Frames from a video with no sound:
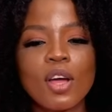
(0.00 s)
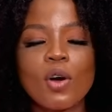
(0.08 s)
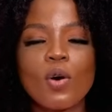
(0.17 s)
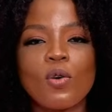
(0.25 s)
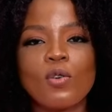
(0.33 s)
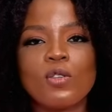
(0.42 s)

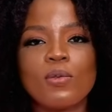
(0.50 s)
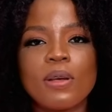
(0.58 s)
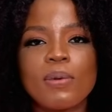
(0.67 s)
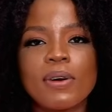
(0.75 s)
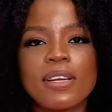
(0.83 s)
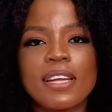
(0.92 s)
Oh, do we
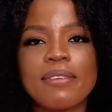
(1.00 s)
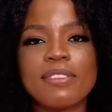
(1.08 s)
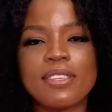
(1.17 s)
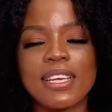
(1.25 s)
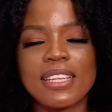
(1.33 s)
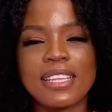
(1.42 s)
want them to
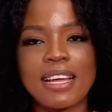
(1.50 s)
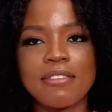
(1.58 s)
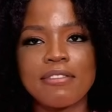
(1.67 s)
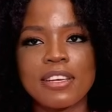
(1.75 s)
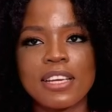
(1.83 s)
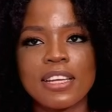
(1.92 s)

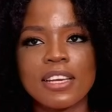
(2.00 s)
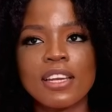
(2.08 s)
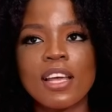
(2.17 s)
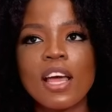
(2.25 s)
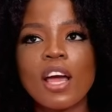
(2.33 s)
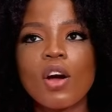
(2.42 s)
intervene?
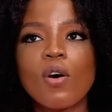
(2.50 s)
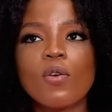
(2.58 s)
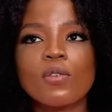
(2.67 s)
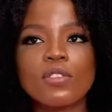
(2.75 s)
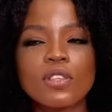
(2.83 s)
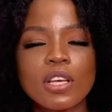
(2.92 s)
Oh,
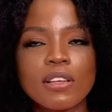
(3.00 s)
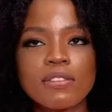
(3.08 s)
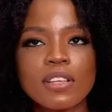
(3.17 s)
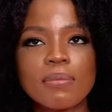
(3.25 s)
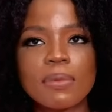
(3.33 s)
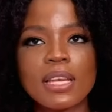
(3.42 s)
so if
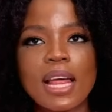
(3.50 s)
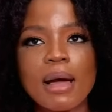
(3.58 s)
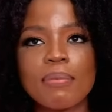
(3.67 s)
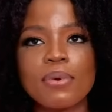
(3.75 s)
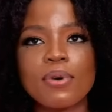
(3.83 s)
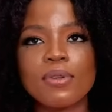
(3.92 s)
something
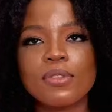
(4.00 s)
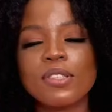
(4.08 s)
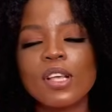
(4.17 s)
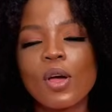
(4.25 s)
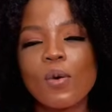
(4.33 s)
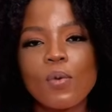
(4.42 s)
happens,
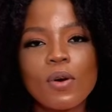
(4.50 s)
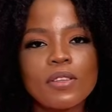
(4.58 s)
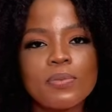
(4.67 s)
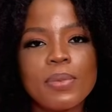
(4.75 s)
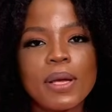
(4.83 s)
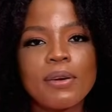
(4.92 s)
what's
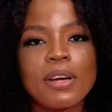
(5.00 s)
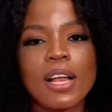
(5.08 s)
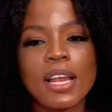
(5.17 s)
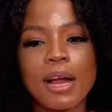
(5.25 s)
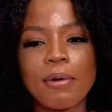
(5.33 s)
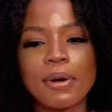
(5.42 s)
burial
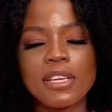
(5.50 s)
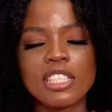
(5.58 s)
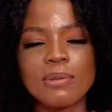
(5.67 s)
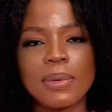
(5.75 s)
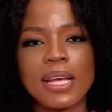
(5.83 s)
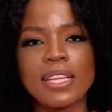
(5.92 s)

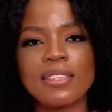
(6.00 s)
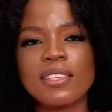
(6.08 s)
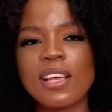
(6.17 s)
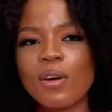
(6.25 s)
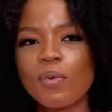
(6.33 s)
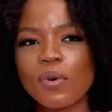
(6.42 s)
arrangement?
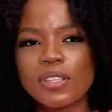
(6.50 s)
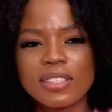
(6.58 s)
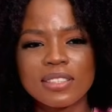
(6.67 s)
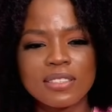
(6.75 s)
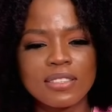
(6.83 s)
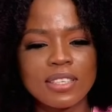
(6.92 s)
What
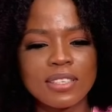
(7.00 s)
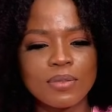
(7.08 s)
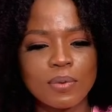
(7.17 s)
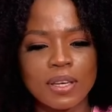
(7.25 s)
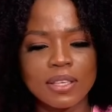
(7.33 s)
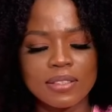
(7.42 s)
is this?
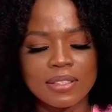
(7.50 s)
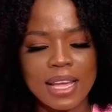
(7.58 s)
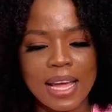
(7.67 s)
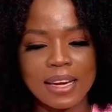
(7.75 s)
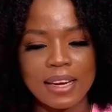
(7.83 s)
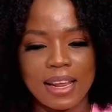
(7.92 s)
What is
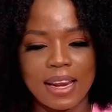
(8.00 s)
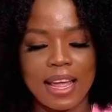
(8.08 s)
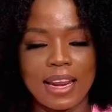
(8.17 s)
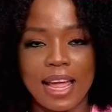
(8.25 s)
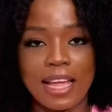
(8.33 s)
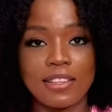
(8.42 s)
that?
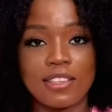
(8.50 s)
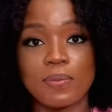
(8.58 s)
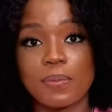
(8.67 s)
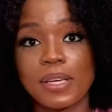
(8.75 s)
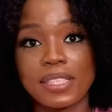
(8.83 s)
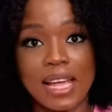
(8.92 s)
At this
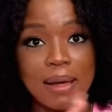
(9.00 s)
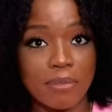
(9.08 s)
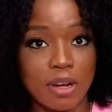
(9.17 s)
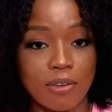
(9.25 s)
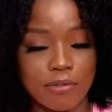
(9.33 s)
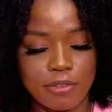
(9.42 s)
point, I'm
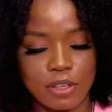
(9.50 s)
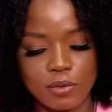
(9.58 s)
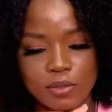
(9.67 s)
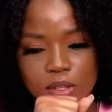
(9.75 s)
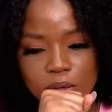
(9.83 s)
confused.